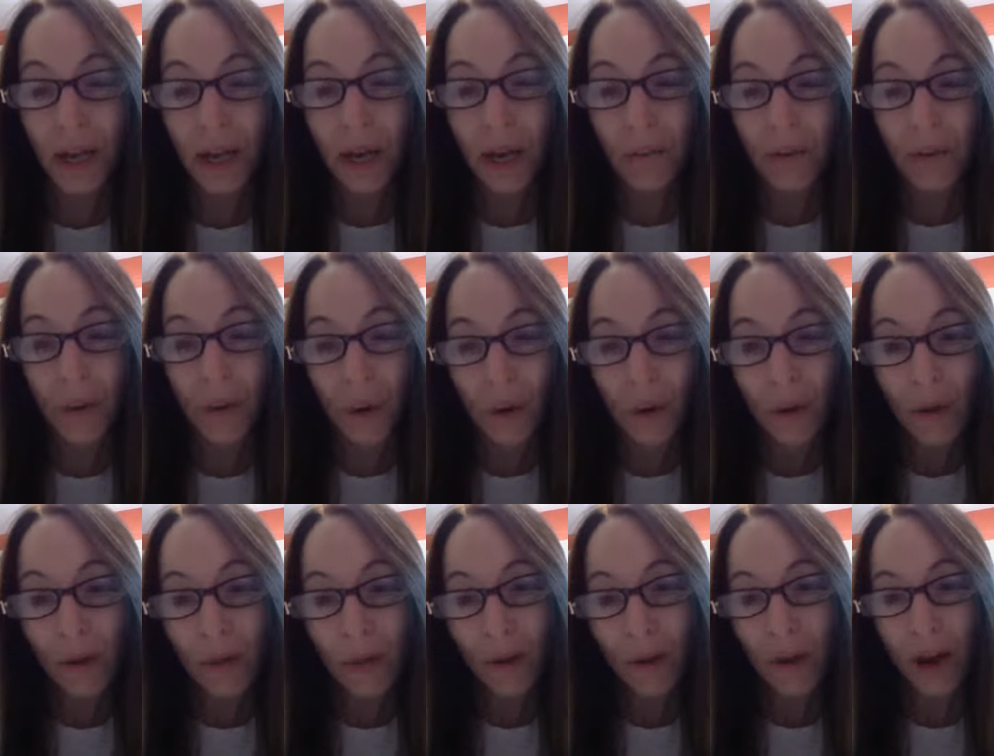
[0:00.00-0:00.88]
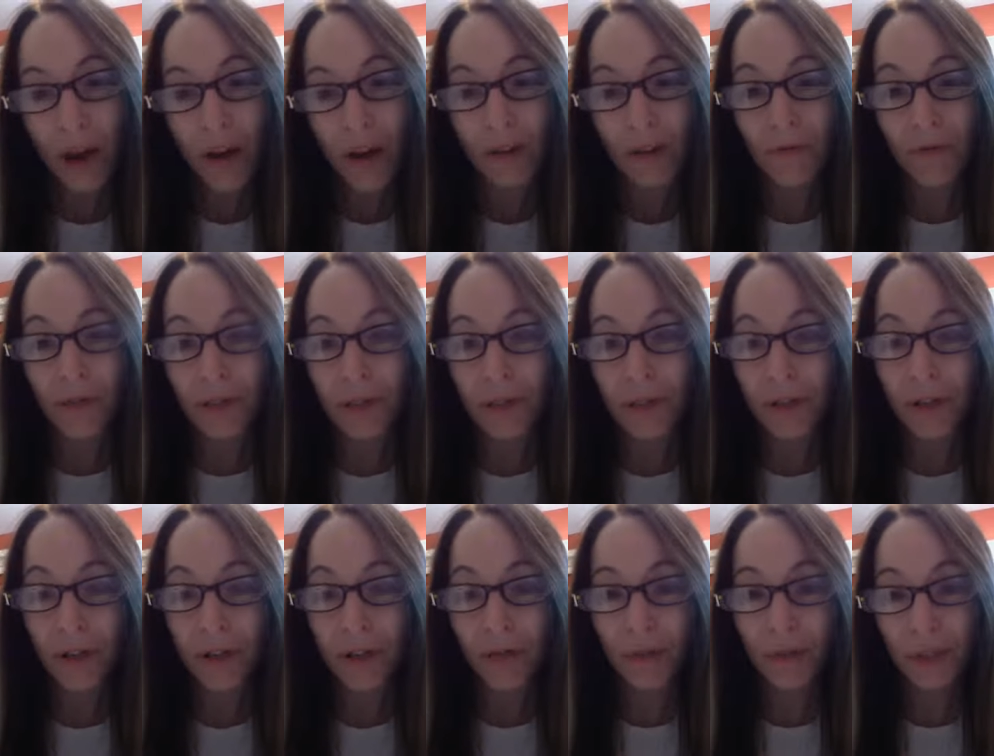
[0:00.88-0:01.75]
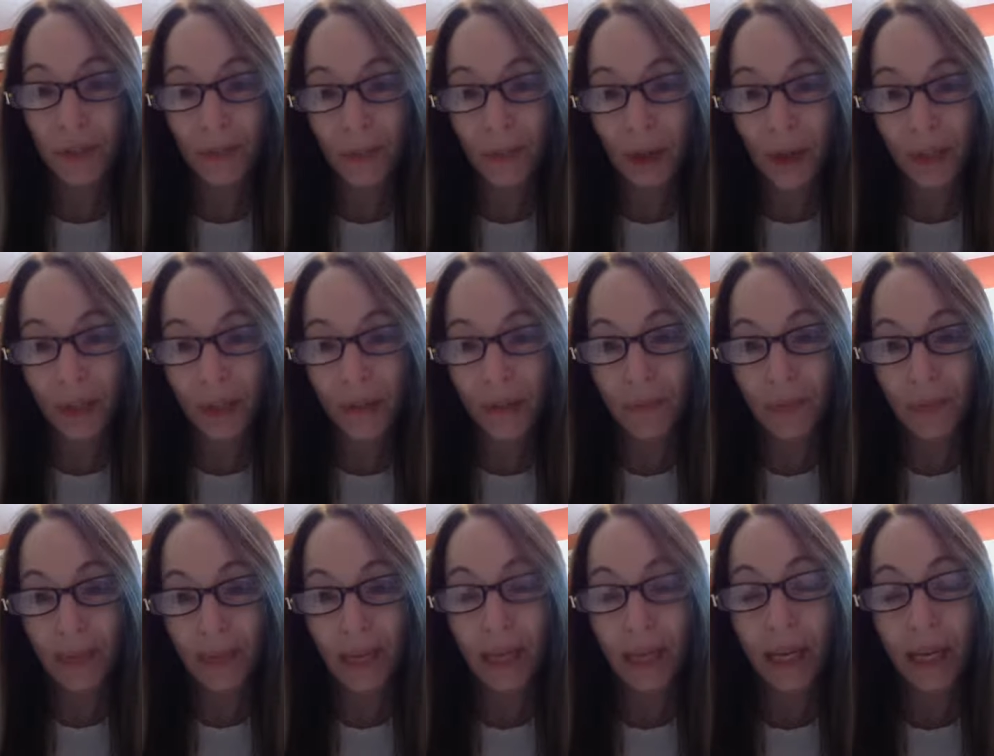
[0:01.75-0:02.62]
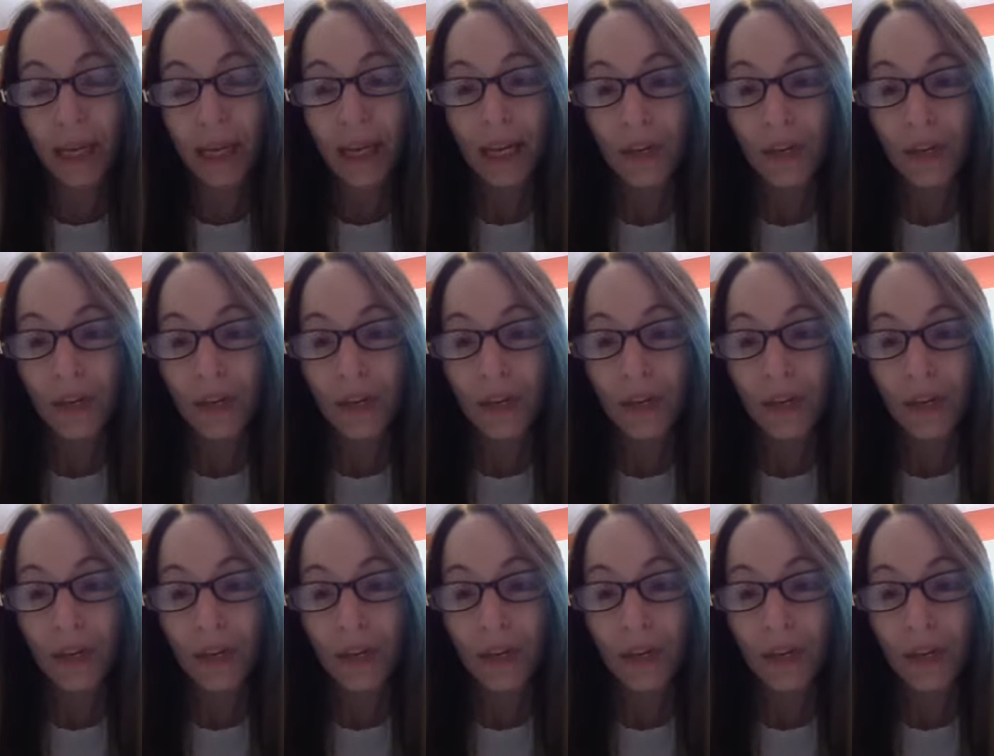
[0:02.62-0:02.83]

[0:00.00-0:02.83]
but also how to research responsibly